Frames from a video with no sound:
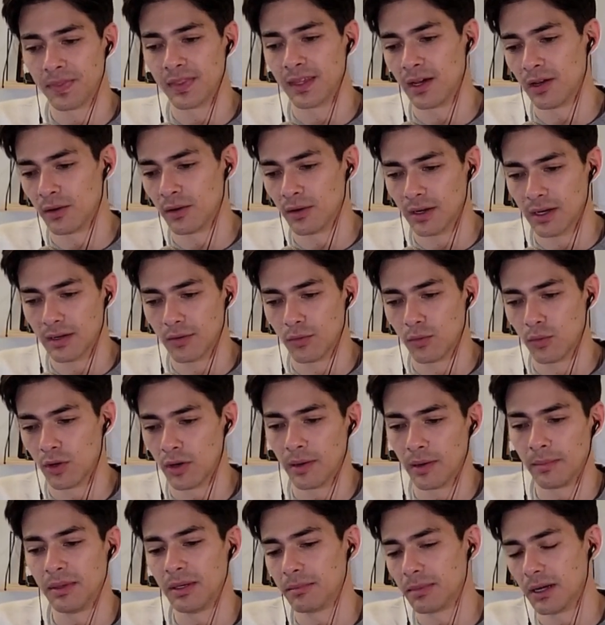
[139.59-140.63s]
Now, what do
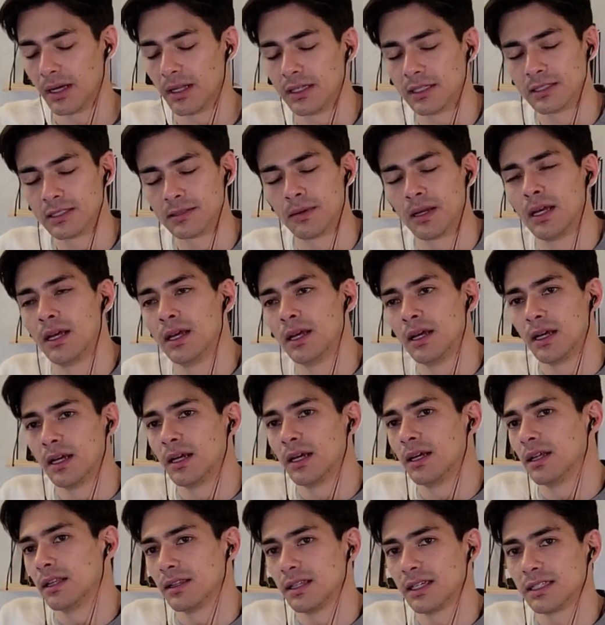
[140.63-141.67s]
I mean by this?
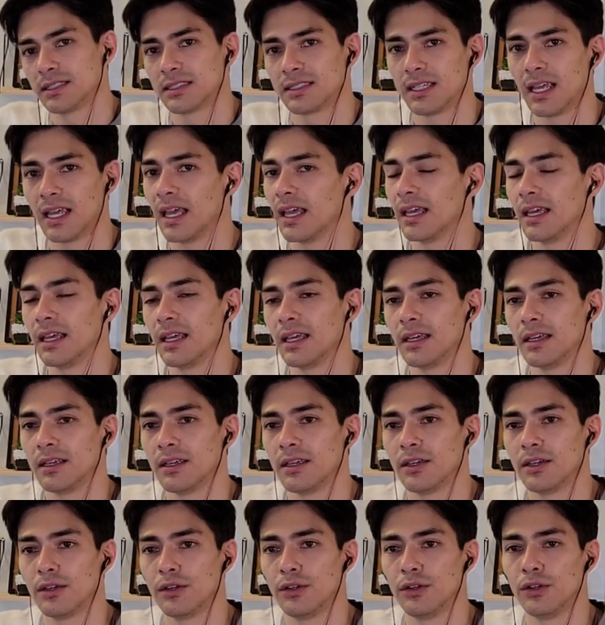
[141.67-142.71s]
Let's
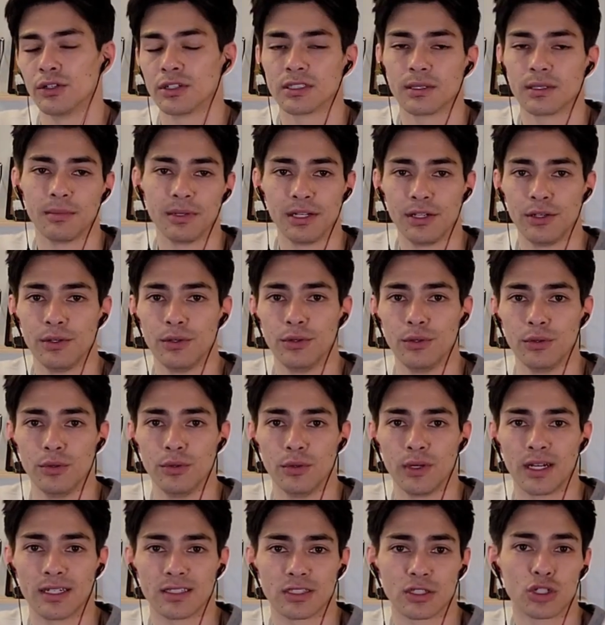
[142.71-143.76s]
say you're somebody
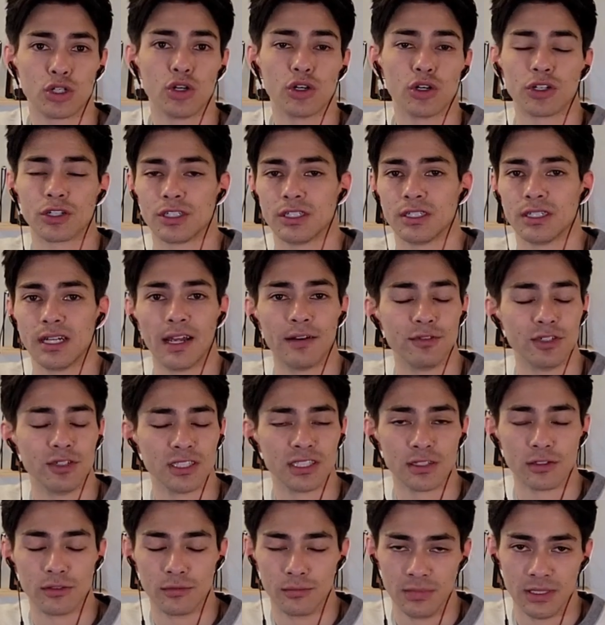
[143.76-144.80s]
who has cooked every
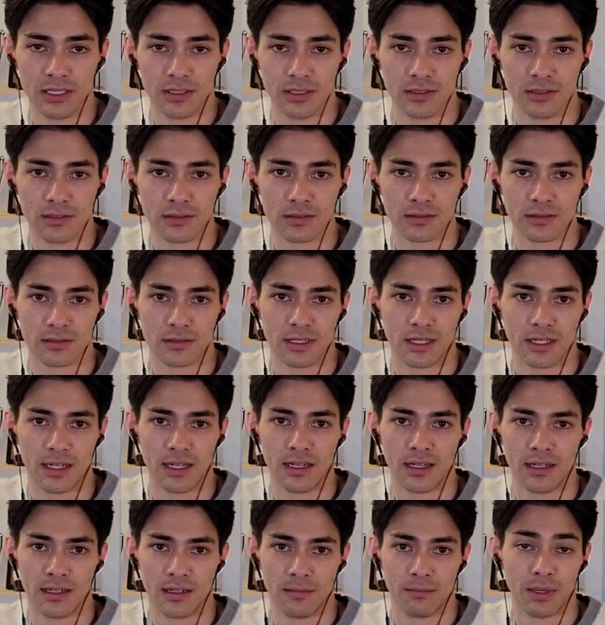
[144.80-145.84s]
single meal
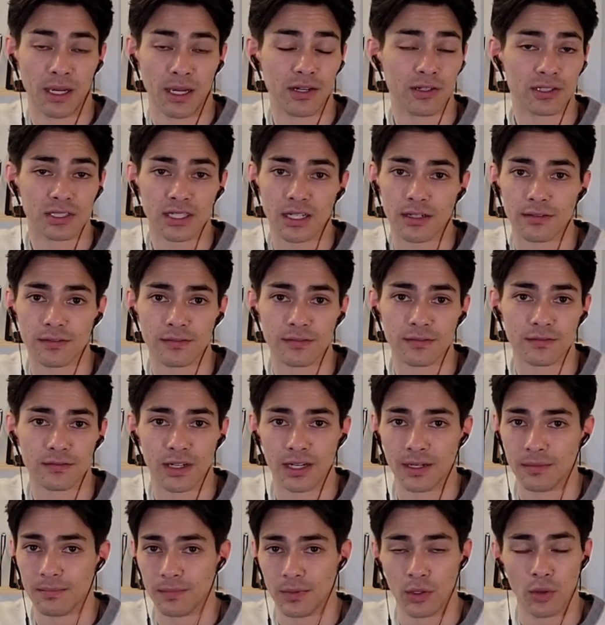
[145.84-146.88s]
by yourself,
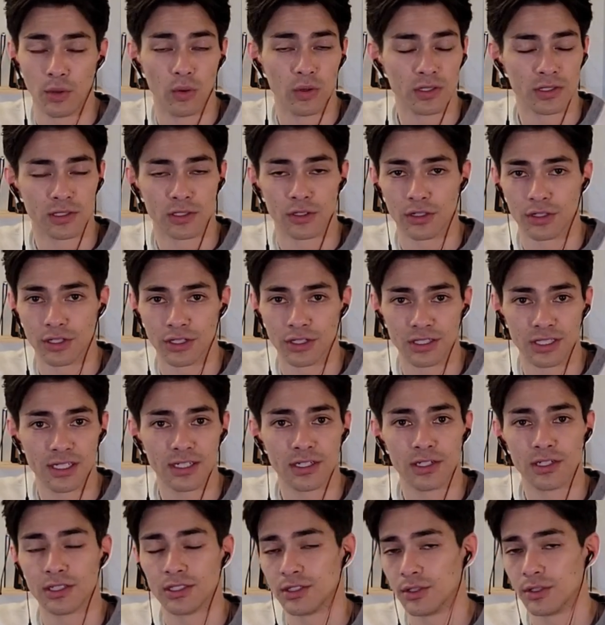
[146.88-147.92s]
right? You always cook your
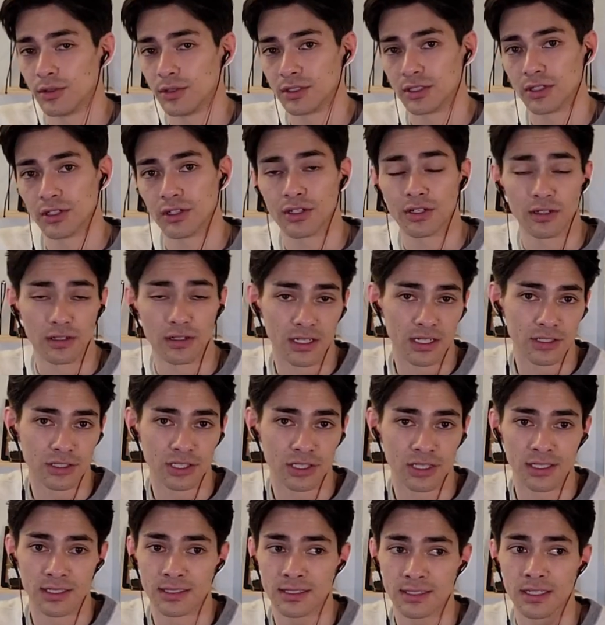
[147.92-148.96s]
dinners, you always cook your
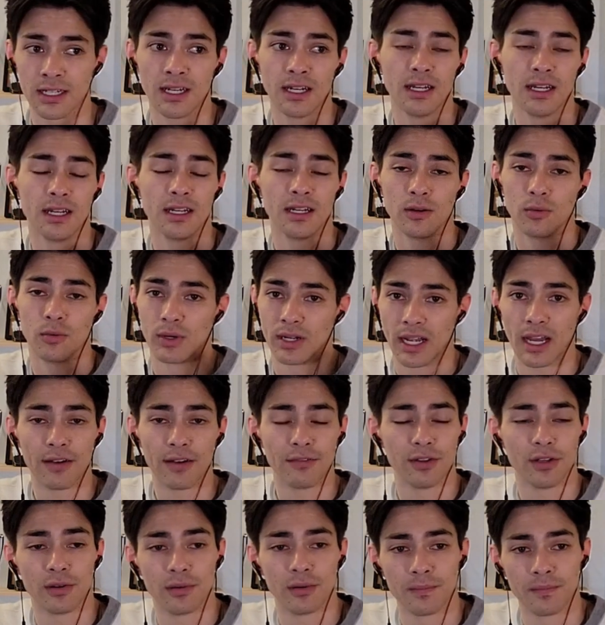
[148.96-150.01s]
lunches, what
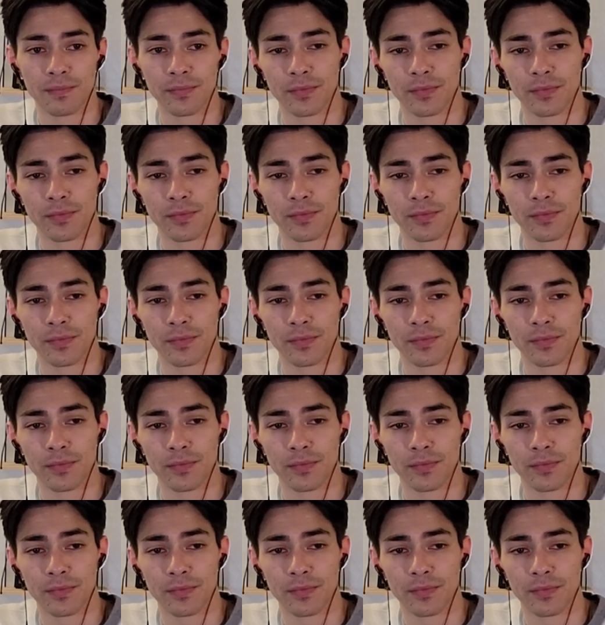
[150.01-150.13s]
have you.